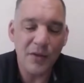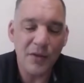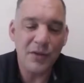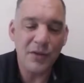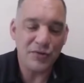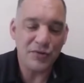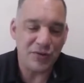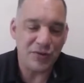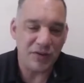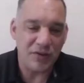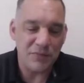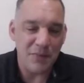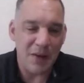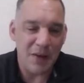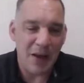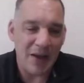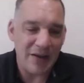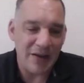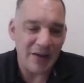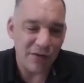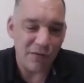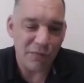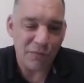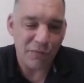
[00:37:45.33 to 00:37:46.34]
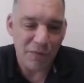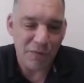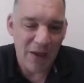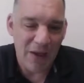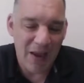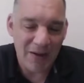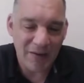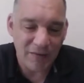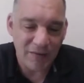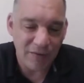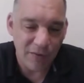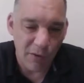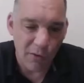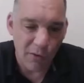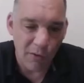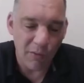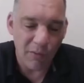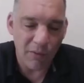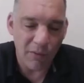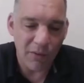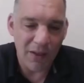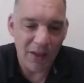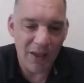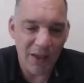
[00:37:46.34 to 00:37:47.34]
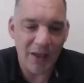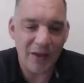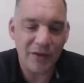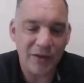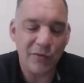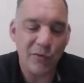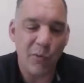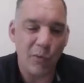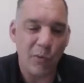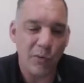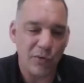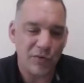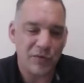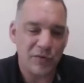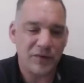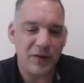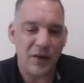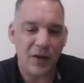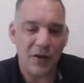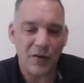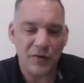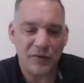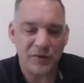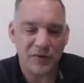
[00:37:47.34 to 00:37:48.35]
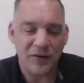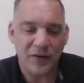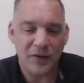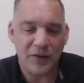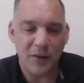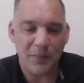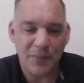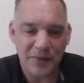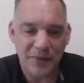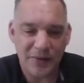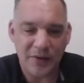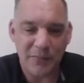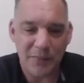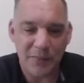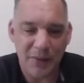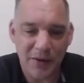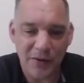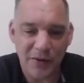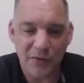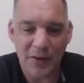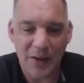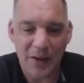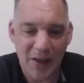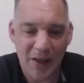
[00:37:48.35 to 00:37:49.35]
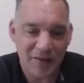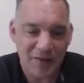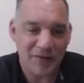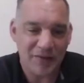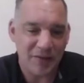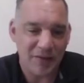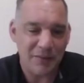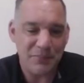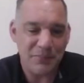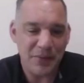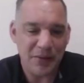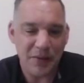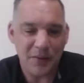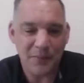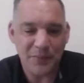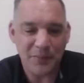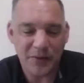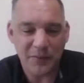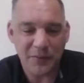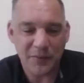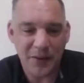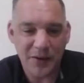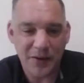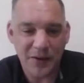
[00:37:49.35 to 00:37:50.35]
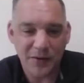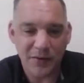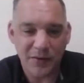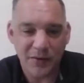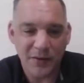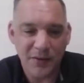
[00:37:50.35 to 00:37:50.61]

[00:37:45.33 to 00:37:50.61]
She's my de facto headquarters garrison company commander as the MP company commander.